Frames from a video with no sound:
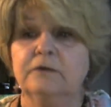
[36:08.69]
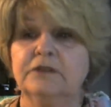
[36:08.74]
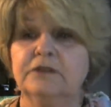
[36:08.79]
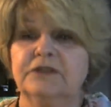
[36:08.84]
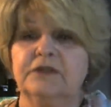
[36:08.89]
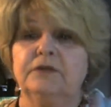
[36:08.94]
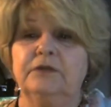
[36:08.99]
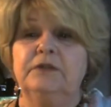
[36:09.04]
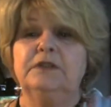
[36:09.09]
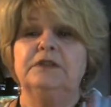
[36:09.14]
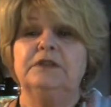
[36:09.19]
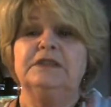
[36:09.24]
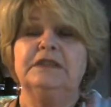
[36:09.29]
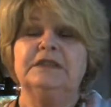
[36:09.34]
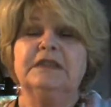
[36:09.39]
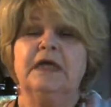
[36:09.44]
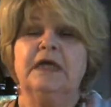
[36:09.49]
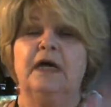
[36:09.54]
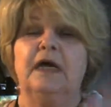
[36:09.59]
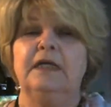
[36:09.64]
So you just
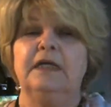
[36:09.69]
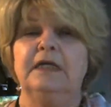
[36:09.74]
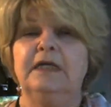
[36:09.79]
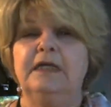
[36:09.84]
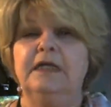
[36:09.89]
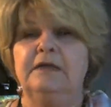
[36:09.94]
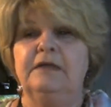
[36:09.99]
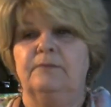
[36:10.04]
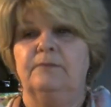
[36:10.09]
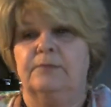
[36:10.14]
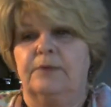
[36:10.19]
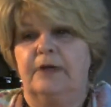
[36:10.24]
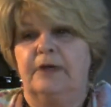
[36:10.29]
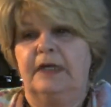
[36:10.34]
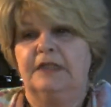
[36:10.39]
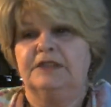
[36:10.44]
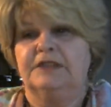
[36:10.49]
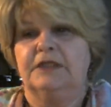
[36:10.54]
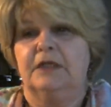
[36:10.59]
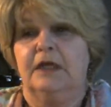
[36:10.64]
kind of keep
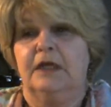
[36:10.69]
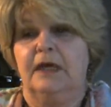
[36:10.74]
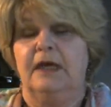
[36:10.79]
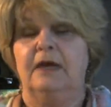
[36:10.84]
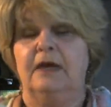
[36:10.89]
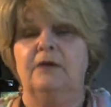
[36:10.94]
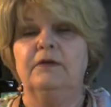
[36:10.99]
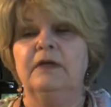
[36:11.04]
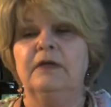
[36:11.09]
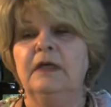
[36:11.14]
branching out